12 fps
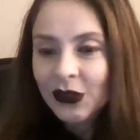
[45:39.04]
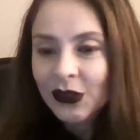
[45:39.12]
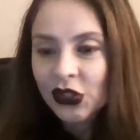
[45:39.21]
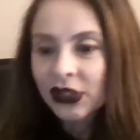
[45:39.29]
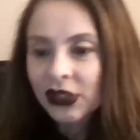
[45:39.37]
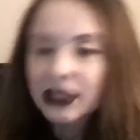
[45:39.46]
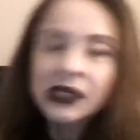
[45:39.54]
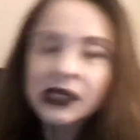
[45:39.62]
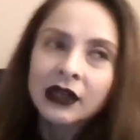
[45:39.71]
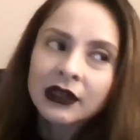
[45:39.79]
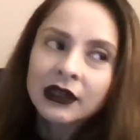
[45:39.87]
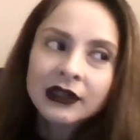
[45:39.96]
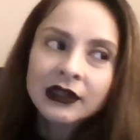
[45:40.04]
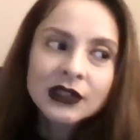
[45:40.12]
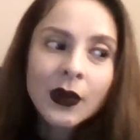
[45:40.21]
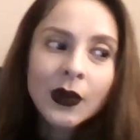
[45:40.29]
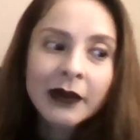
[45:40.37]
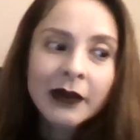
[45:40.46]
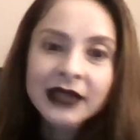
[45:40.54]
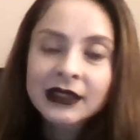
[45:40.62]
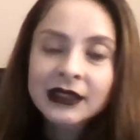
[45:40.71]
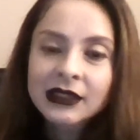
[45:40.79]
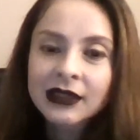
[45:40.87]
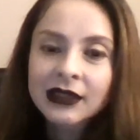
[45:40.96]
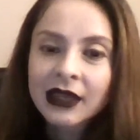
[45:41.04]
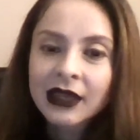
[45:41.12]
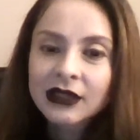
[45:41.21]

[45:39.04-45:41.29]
just so amazing to get